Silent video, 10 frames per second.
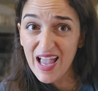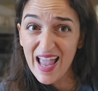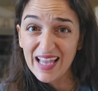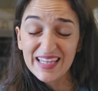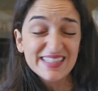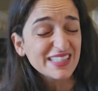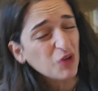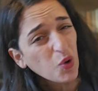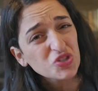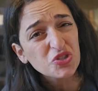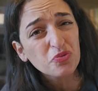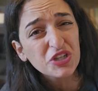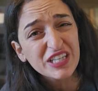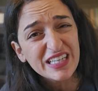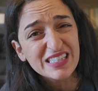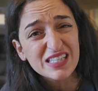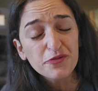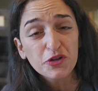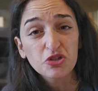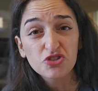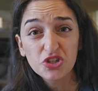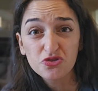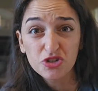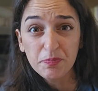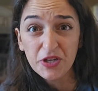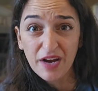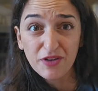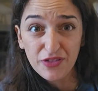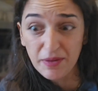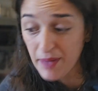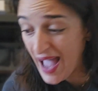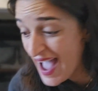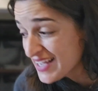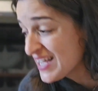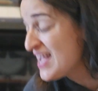It's also really easy for your children to put everything back